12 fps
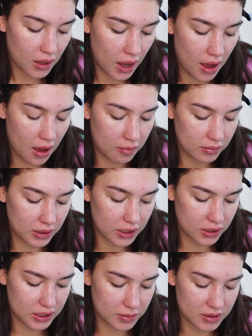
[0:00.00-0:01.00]
Um,
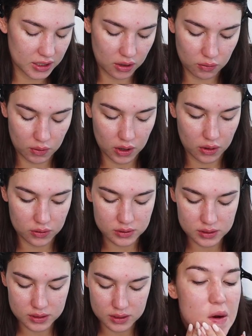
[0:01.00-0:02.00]
literally it smells like a
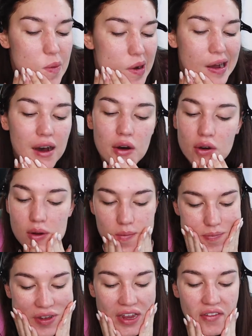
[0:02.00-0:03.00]
rose. Wow,
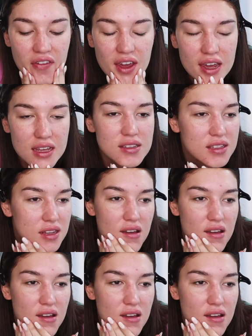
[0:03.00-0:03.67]
my face